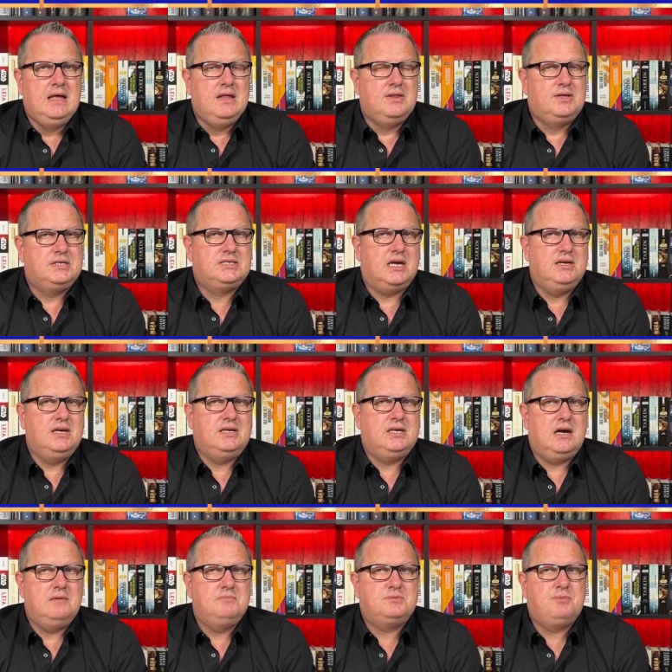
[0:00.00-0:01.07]
The Sunday
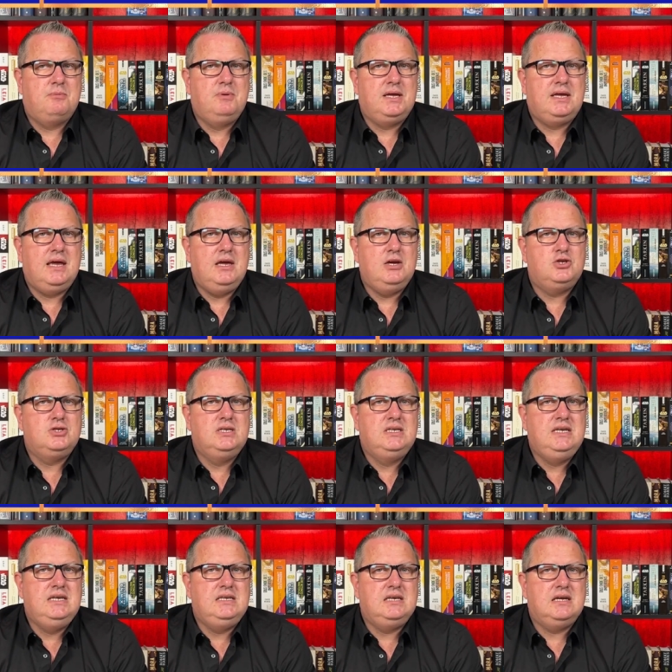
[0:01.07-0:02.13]
Times publication
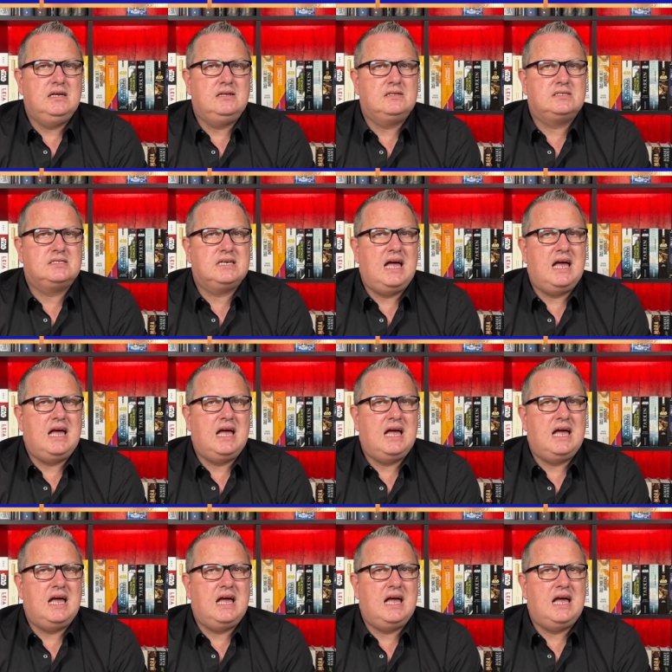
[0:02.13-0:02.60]
details